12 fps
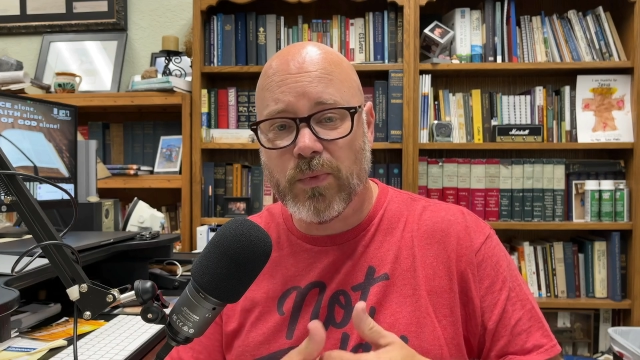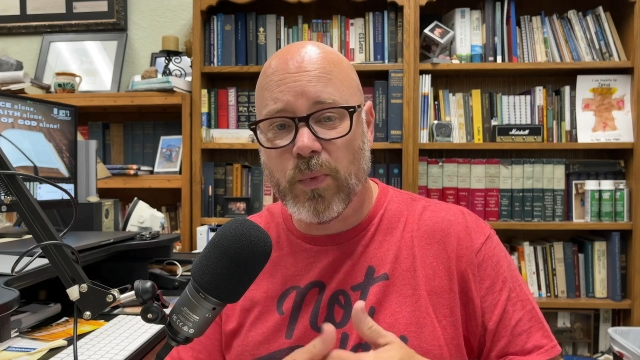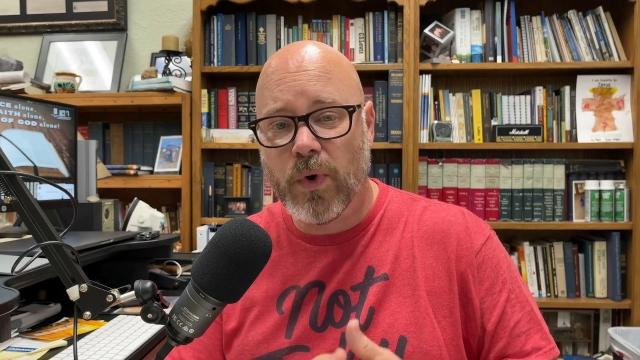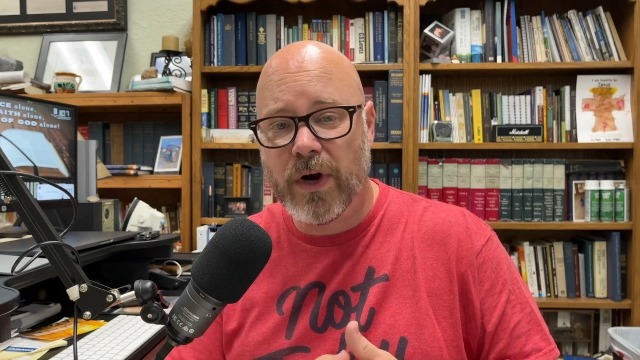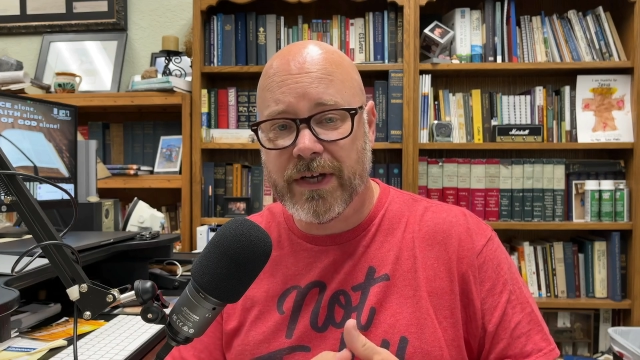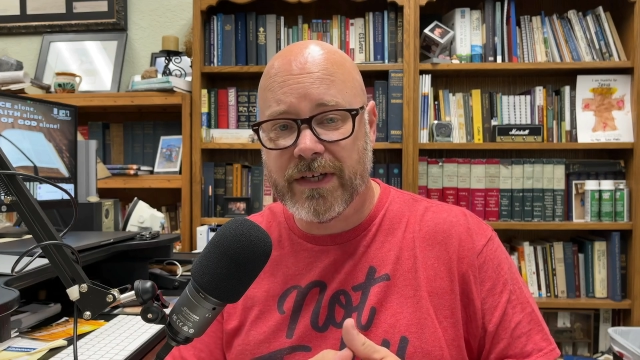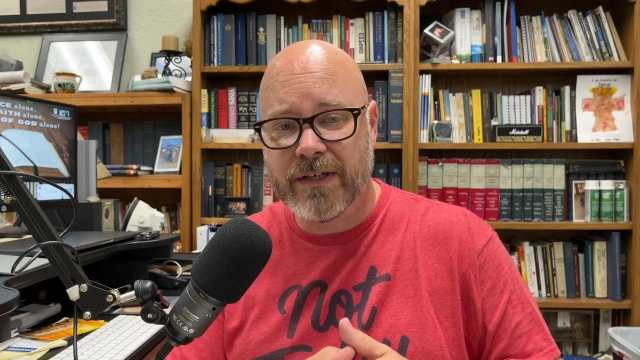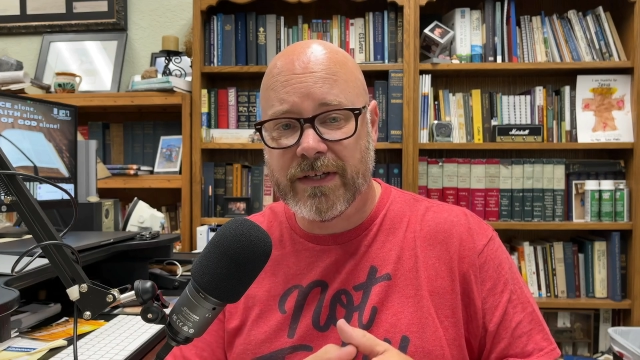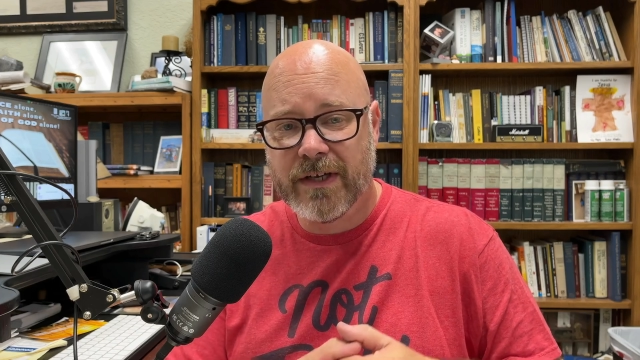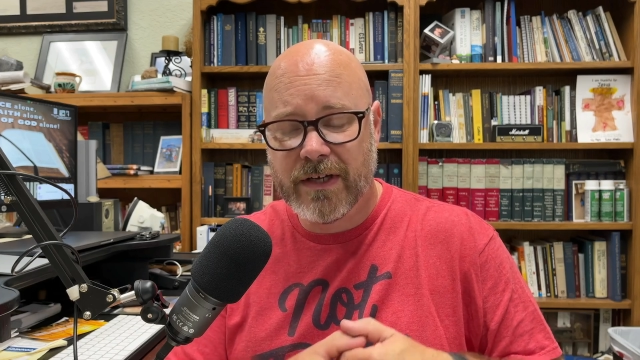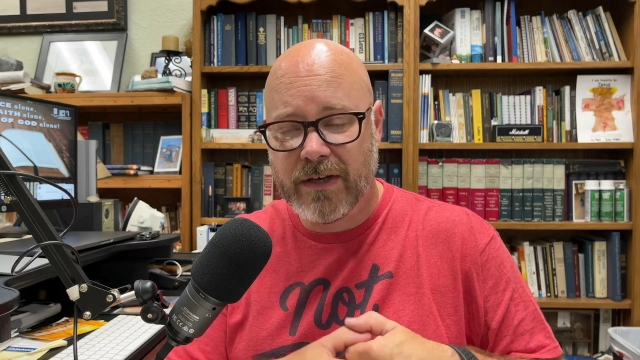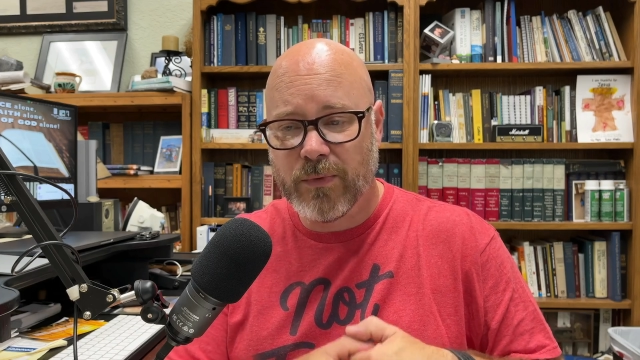one
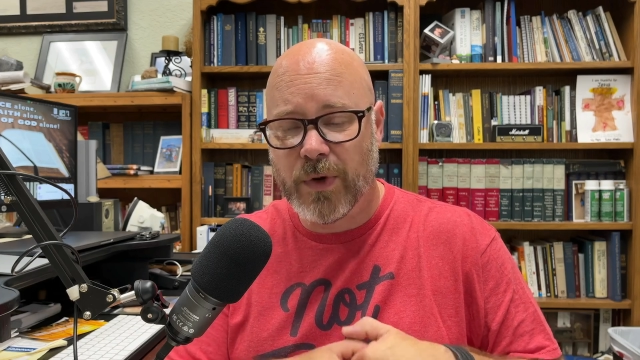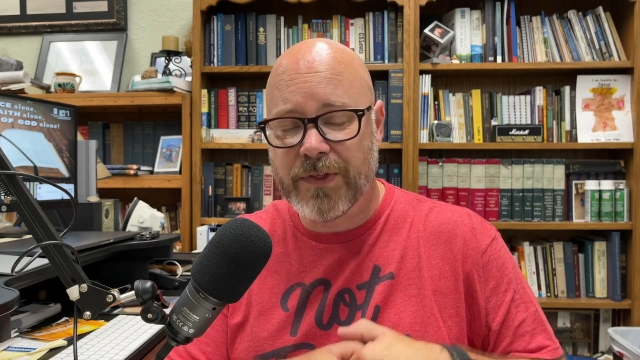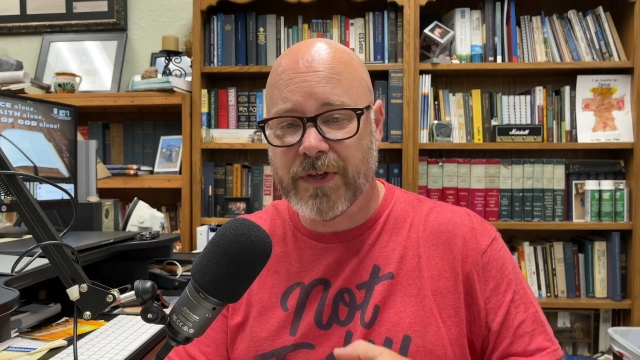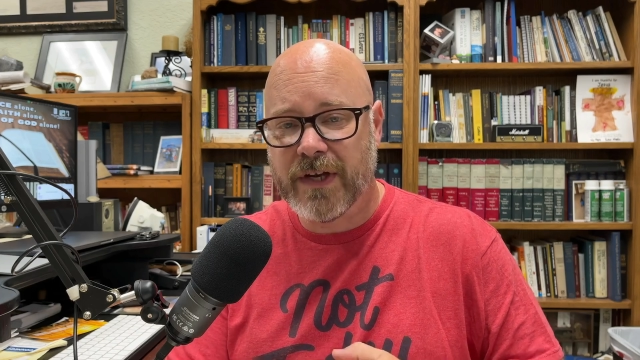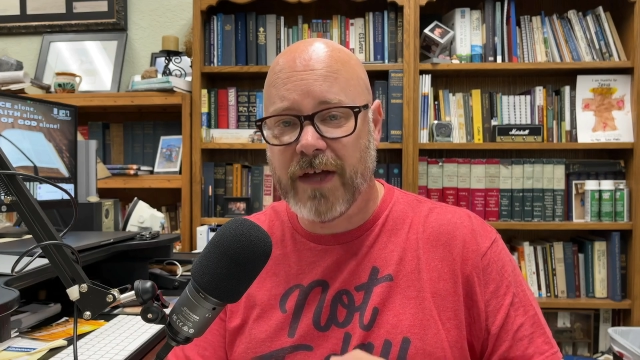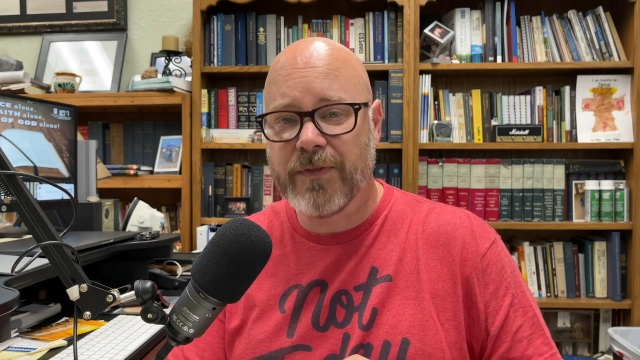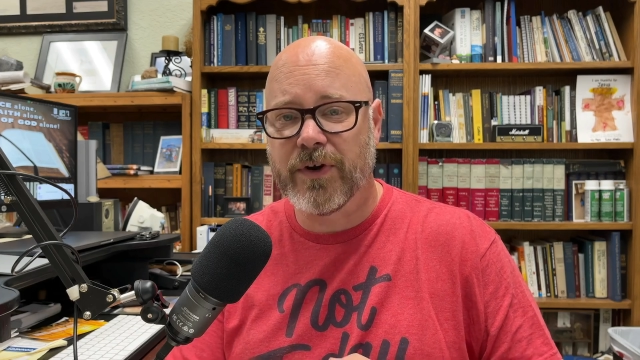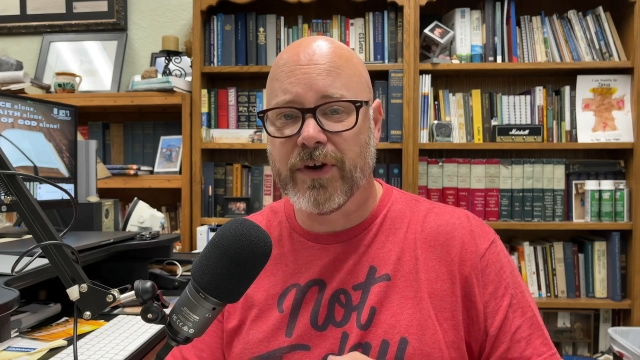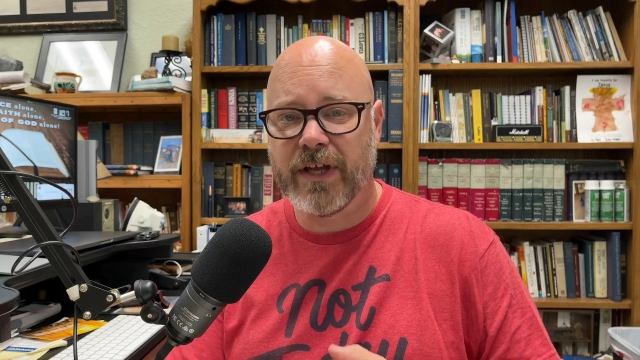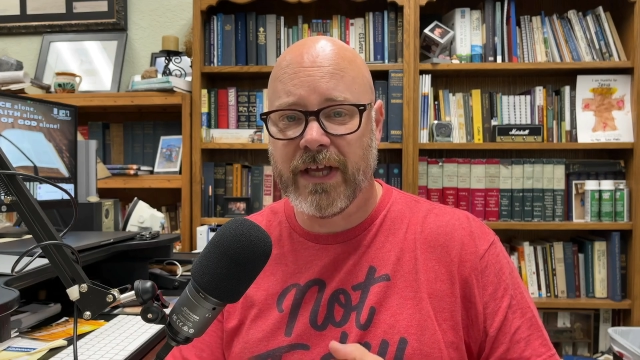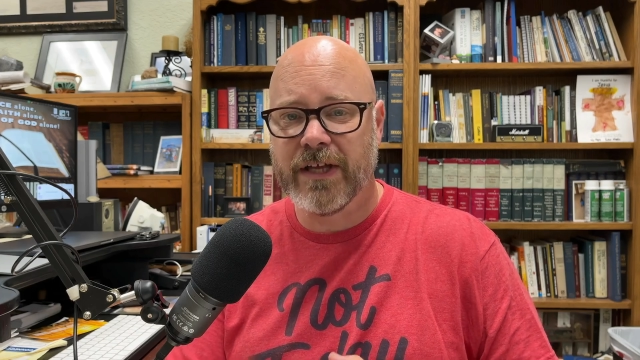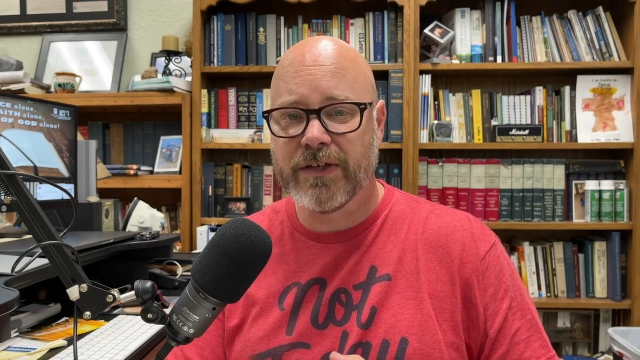with
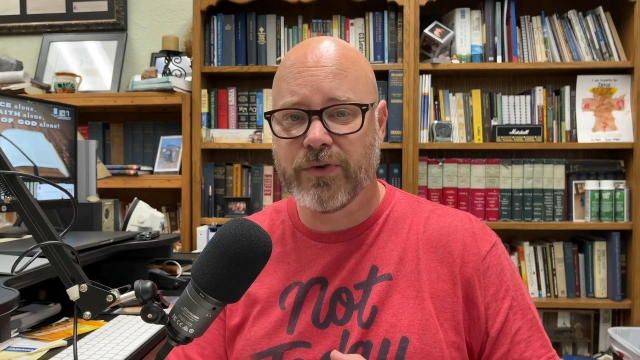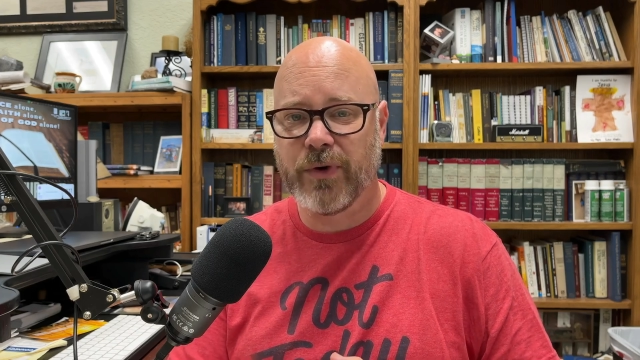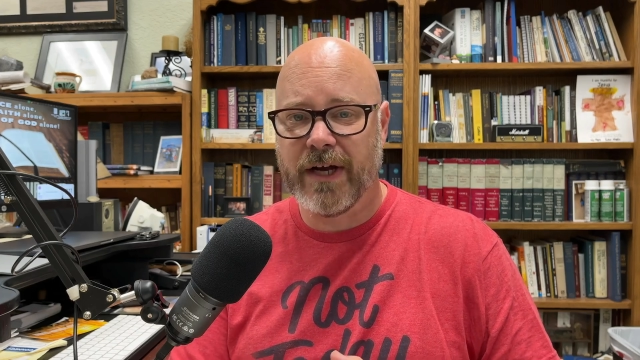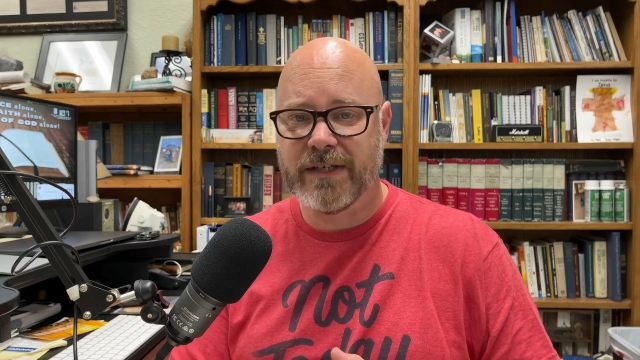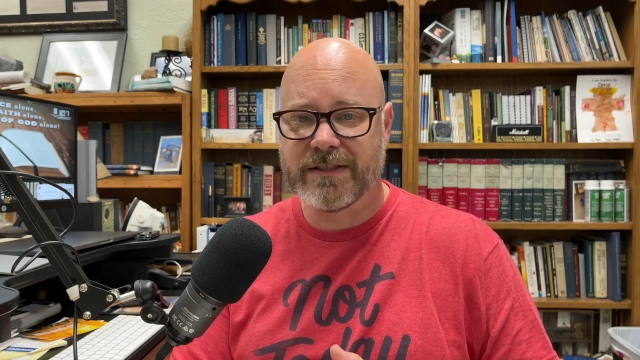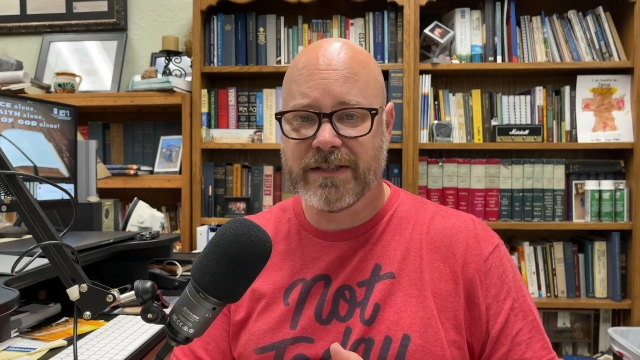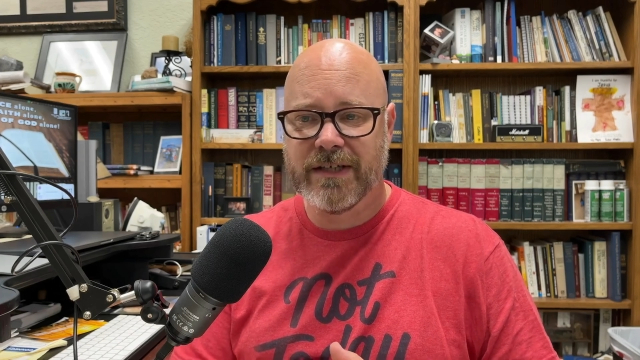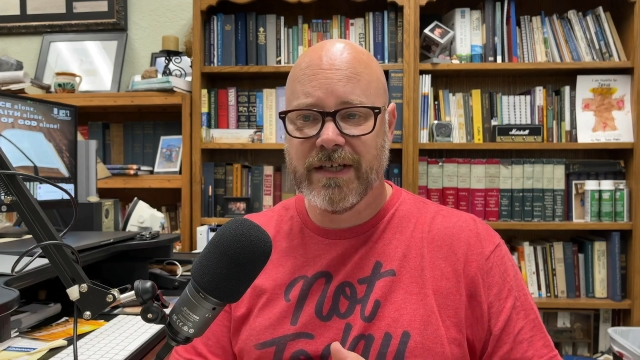another in Christ.